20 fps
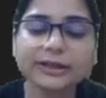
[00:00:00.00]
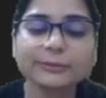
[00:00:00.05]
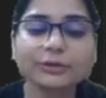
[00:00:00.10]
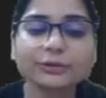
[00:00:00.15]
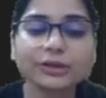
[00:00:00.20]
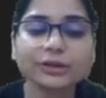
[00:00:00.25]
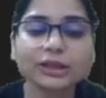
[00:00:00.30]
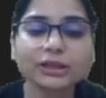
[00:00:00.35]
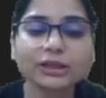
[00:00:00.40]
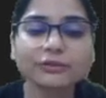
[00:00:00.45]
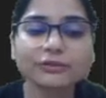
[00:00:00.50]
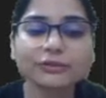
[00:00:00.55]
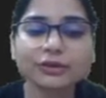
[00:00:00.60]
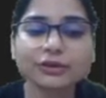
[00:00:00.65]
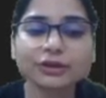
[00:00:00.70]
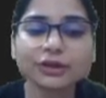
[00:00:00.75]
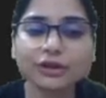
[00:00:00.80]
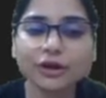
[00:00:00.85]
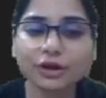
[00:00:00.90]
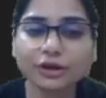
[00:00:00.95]
I am doing it
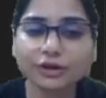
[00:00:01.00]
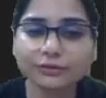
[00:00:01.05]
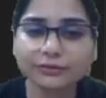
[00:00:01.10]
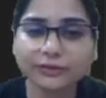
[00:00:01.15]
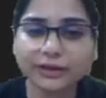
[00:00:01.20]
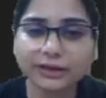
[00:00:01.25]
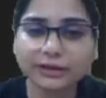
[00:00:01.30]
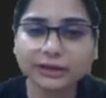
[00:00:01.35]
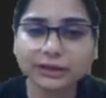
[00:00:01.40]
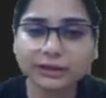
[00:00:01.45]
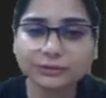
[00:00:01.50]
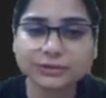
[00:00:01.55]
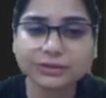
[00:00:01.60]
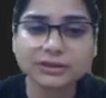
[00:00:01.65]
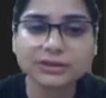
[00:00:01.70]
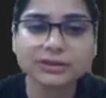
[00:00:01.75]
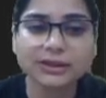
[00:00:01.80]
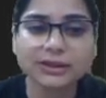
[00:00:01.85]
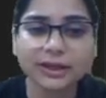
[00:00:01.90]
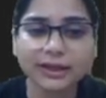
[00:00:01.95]
for the odd
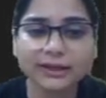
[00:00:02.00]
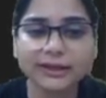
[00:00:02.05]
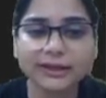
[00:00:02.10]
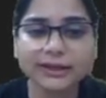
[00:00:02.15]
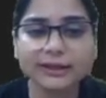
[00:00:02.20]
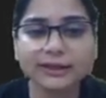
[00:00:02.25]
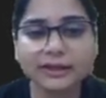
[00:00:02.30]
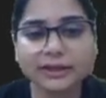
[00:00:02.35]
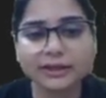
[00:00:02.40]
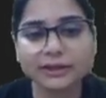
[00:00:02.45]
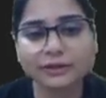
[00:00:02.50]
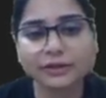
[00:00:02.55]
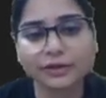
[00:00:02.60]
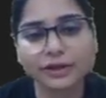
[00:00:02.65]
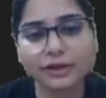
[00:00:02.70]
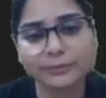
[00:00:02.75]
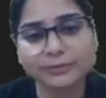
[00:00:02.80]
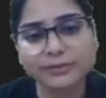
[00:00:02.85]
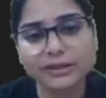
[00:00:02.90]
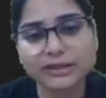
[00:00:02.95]
values. And then later
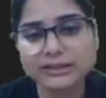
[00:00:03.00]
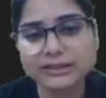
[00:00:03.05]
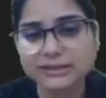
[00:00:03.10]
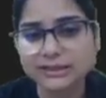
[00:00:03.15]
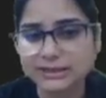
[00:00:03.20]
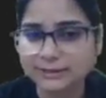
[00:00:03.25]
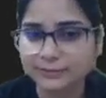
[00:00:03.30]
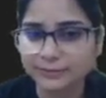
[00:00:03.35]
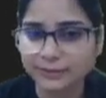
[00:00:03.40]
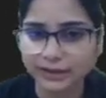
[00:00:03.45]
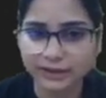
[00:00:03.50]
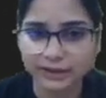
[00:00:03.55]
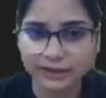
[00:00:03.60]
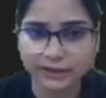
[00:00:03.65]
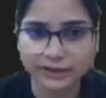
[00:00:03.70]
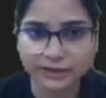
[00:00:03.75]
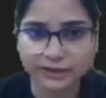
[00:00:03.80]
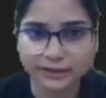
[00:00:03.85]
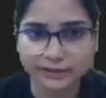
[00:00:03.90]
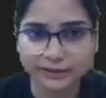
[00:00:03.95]
on, I am just
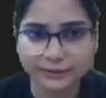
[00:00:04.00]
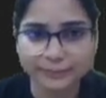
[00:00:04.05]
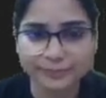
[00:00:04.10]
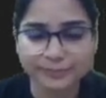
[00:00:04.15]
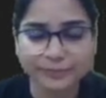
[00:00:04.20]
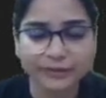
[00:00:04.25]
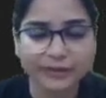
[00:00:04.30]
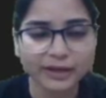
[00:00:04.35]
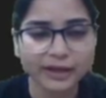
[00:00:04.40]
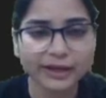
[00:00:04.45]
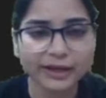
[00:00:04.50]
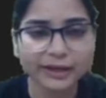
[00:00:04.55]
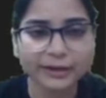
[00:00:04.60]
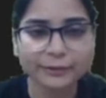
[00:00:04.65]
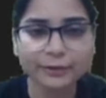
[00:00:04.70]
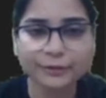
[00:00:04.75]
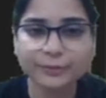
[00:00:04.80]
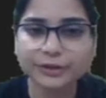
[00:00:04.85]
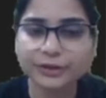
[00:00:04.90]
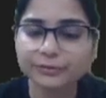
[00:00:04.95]
displaying it here.
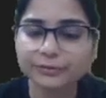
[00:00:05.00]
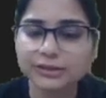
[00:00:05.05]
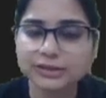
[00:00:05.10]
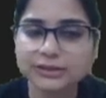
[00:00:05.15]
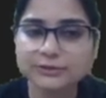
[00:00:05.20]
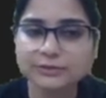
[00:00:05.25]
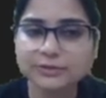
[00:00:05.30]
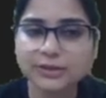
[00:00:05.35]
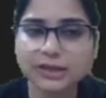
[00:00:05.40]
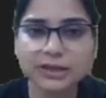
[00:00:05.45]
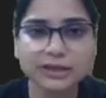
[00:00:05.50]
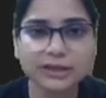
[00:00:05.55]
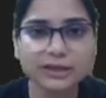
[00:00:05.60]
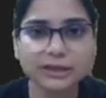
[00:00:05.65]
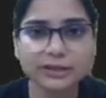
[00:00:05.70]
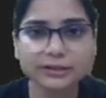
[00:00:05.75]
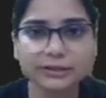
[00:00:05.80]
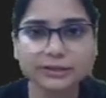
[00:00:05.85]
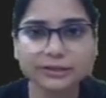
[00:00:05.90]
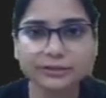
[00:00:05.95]
I hope it must be
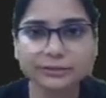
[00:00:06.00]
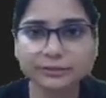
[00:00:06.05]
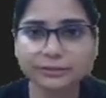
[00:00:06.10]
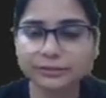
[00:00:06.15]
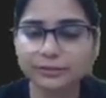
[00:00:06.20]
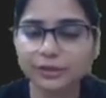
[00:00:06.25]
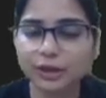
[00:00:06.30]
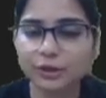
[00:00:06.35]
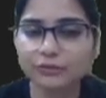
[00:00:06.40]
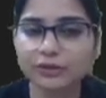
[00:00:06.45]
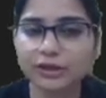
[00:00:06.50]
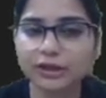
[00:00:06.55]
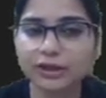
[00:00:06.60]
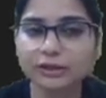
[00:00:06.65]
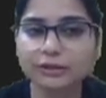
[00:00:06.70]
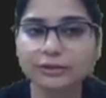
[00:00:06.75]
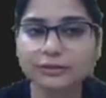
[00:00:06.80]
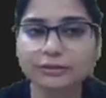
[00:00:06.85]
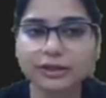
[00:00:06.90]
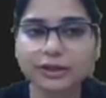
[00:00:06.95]
clear to you. Now we
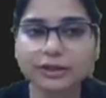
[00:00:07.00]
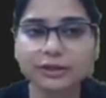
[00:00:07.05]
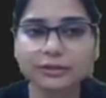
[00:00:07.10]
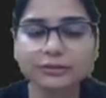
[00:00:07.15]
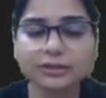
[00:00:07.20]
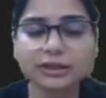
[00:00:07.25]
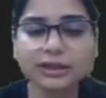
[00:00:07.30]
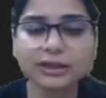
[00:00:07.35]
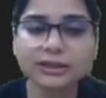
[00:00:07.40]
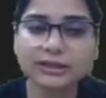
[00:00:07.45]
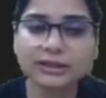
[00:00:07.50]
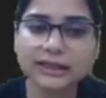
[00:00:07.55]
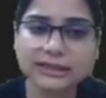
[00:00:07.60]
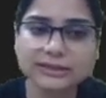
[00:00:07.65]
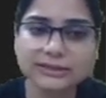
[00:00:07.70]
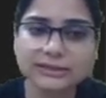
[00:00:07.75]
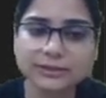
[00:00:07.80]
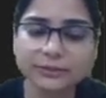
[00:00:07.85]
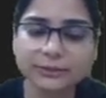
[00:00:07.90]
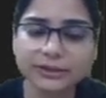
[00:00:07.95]
can look into the
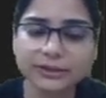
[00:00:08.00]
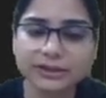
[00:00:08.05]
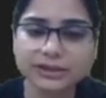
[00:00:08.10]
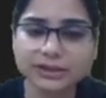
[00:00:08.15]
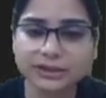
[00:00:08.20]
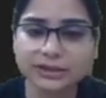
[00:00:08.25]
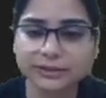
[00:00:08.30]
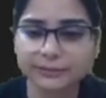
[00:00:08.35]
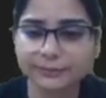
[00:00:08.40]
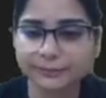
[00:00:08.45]
next question.